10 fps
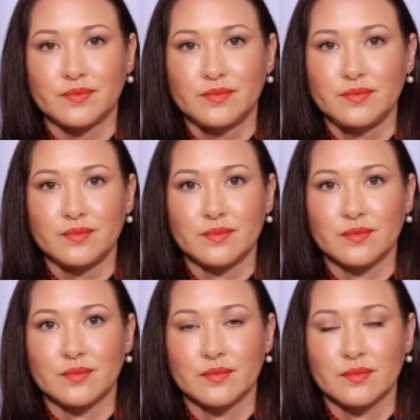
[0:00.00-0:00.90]

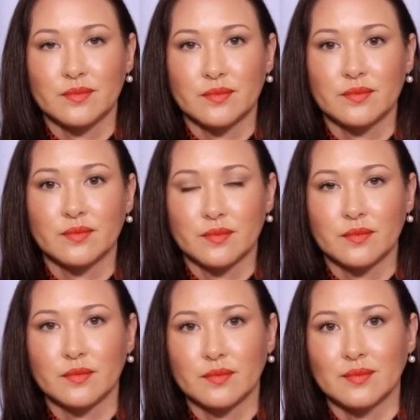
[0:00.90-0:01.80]

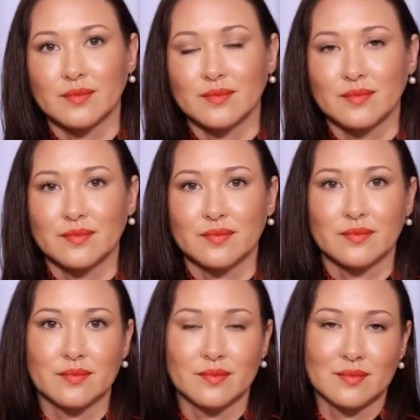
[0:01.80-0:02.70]

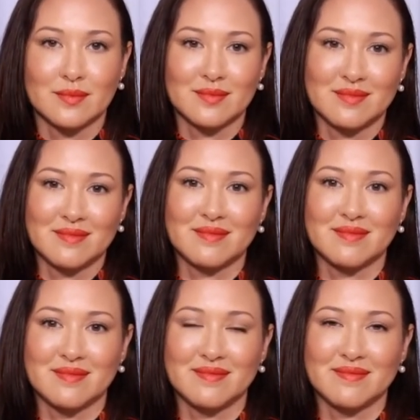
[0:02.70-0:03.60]

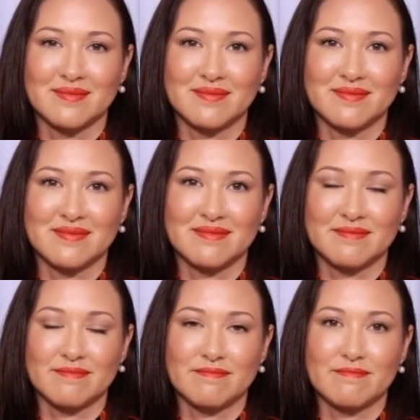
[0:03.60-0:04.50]

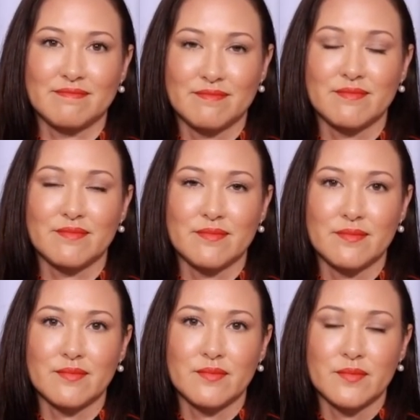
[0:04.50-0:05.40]

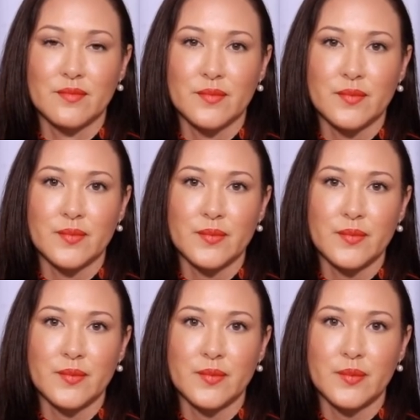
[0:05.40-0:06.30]

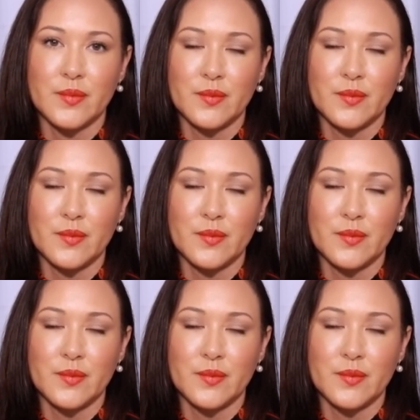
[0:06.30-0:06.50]
This person isn't speaking.